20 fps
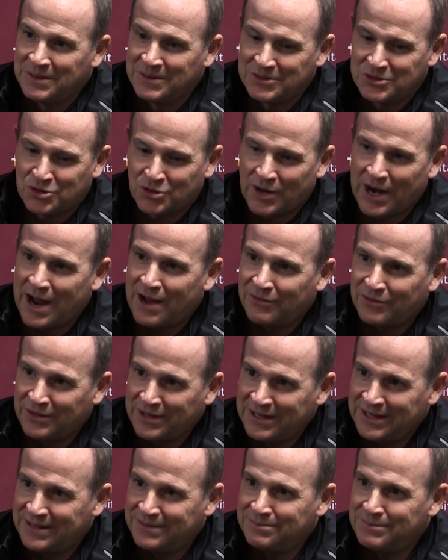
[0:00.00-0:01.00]

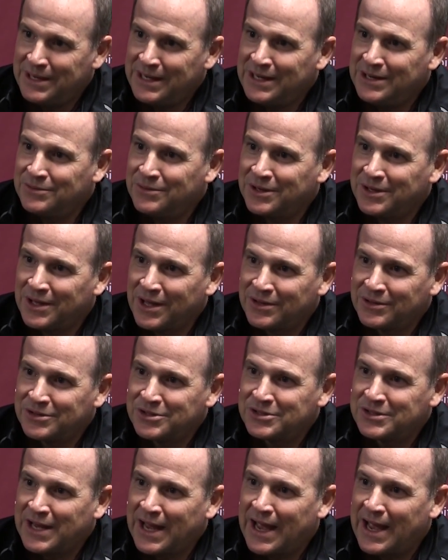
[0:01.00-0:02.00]
traveling and meeting with other
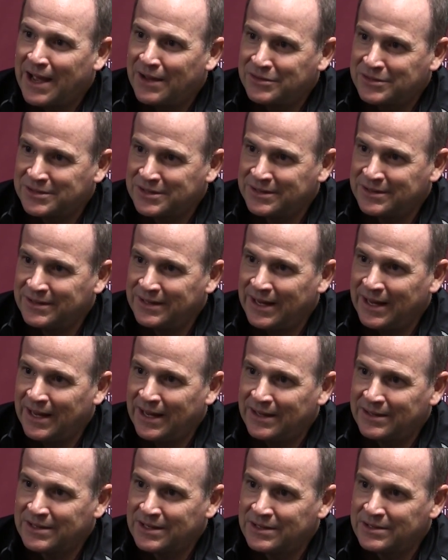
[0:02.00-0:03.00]
staffs
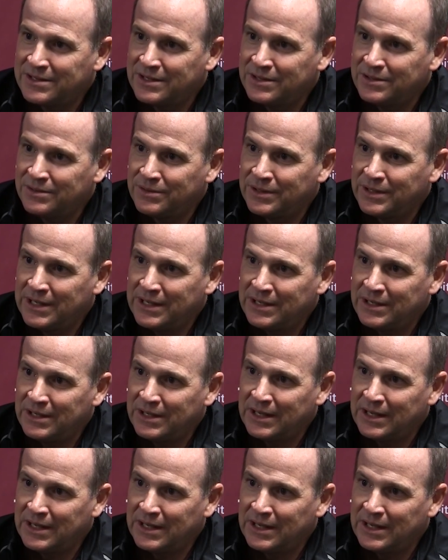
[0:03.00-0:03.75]
and continually